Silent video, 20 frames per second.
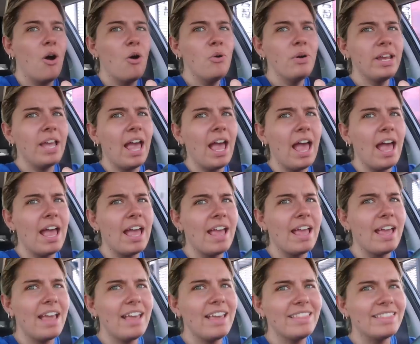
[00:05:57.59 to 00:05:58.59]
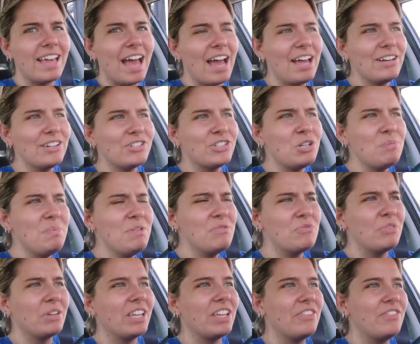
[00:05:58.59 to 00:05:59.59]
Okay, that should be
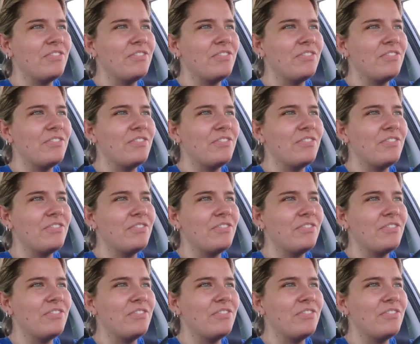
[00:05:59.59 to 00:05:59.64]
really